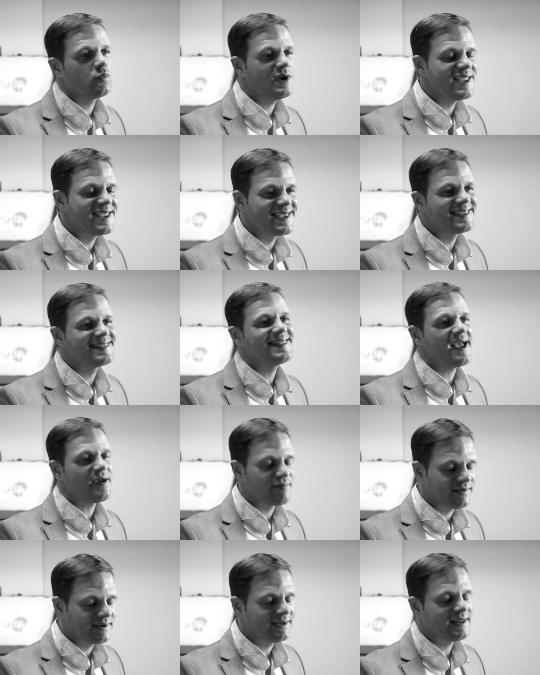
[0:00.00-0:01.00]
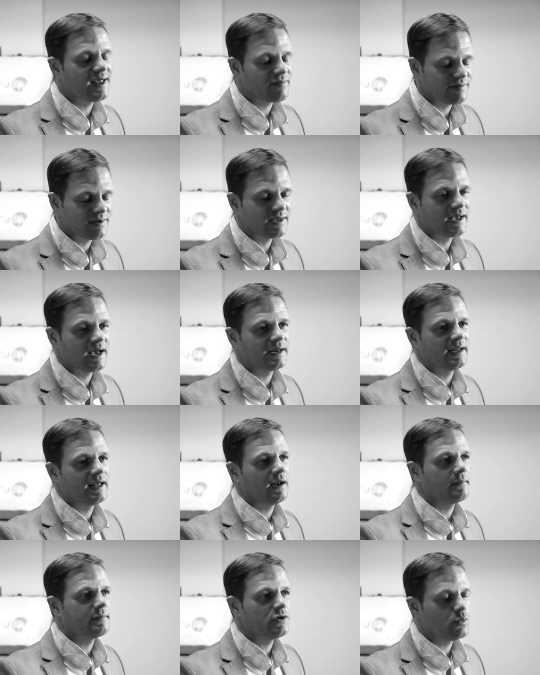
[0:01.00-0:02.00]
We definitely definitely can
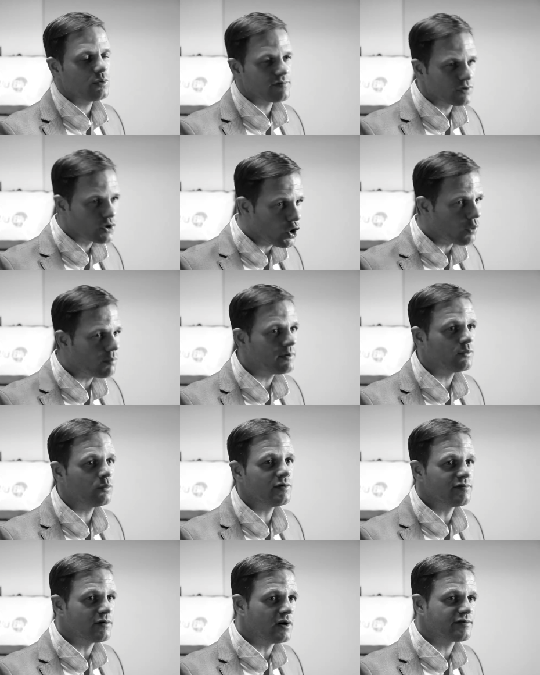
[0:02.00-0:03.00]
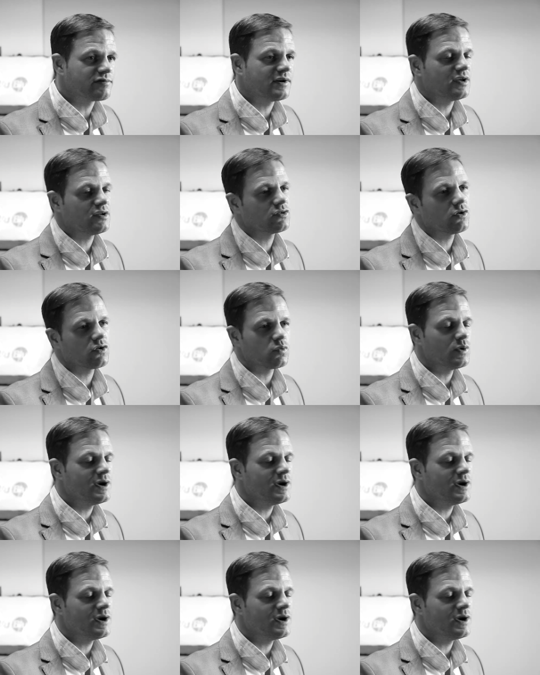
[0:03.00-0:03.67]
help you with coping with arthritis because